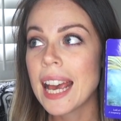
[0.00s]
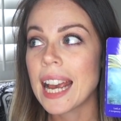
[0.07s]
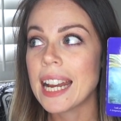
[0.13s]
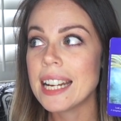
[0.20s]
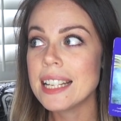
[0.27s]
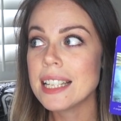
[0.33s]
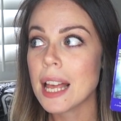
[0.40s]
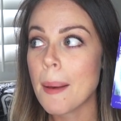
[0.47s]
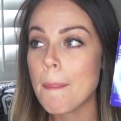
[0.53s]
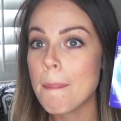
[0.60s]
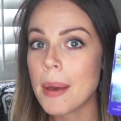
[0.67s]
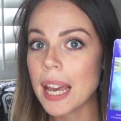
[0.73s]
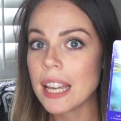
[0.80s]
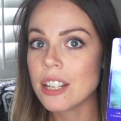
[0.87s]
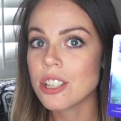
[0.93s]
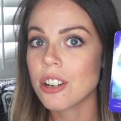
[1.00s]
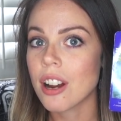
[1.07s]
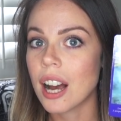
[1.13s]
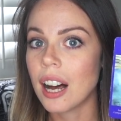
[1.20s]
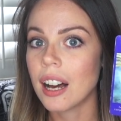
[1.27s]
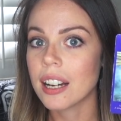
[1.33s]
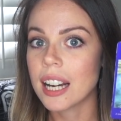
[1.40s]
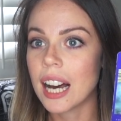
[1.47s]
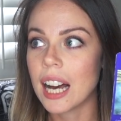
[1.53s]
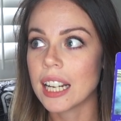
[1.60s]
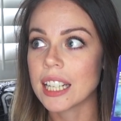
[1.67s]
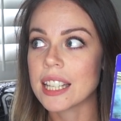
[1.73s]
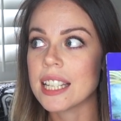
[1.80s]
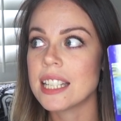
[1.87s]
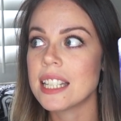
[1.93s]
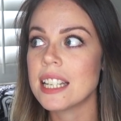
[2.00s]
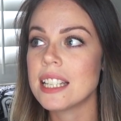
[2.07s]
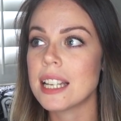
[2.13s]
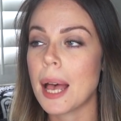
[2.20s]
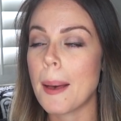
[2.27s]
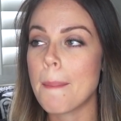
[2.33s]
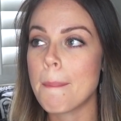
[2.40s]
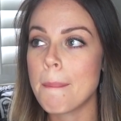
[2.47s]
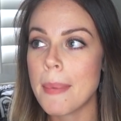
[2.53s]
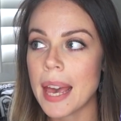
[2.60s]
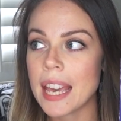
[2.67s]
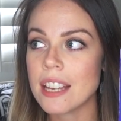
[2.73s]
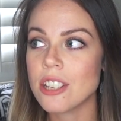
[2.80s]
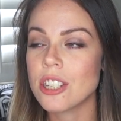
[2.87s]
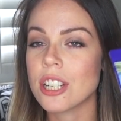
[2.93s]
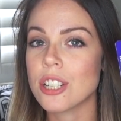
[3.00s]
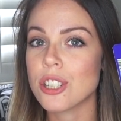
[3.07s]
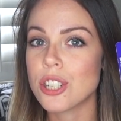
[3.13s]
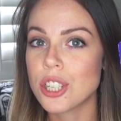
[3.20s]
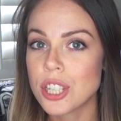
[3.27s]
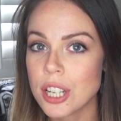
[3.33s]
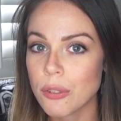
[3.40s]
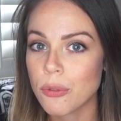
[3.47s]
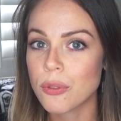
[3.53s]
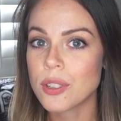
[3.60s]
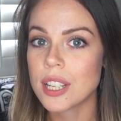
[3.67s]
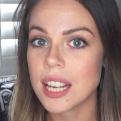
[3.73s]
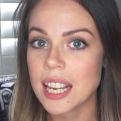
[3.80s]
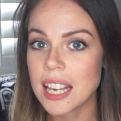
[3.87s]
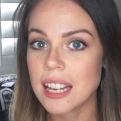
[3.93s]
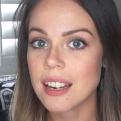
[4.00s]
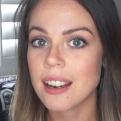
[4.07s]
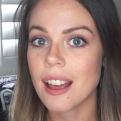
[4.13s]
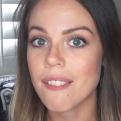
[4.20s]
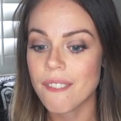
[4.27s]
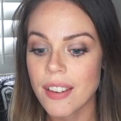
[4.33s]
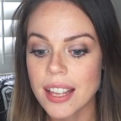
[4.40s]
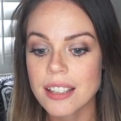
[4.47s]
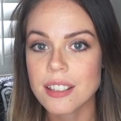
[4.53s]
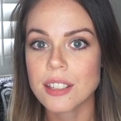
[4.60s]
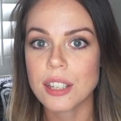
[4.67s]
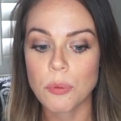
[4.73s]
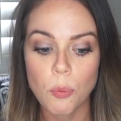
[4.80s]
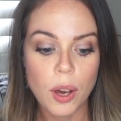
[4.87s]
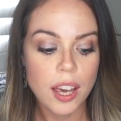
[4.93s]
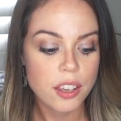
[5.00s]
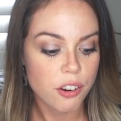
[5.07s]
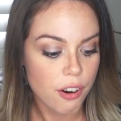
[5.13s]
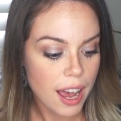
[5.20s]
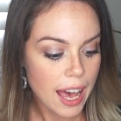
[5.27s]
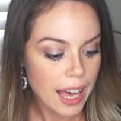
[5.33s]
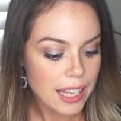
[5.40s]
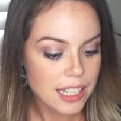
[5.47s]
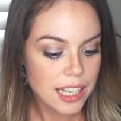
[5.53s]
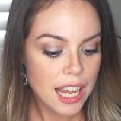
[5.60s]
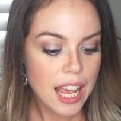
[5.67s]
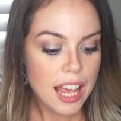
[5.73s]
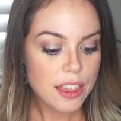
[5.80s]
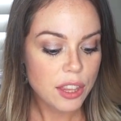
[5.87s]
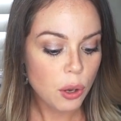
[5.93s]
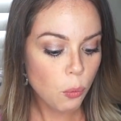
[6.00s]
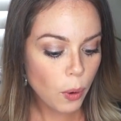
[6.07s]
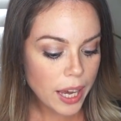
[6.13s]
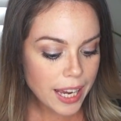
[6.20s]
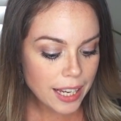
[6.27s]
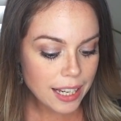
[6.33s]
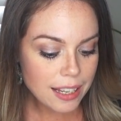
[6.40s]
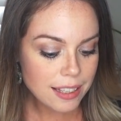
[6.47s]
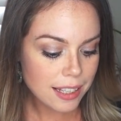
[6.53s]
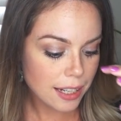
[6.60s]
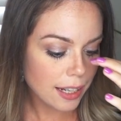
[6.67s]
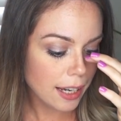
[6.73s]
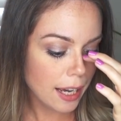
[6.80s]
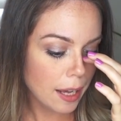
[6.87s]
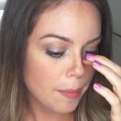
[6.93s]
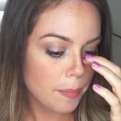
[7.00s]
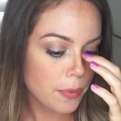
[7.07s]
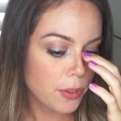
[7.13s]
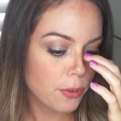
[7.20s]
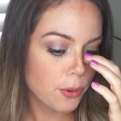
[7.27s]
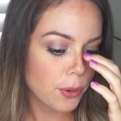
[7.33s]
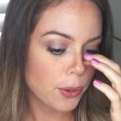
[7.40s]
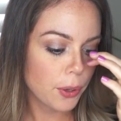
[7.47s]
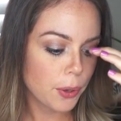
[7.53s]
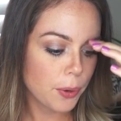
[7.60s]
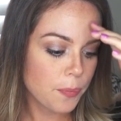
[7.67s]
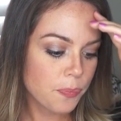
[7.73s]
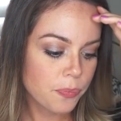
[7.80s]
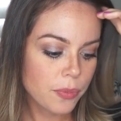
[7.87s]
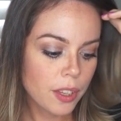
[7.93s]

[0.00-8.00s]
It is a major arcana. This is a major shift in events in where you're at. The awakening is gonna come through.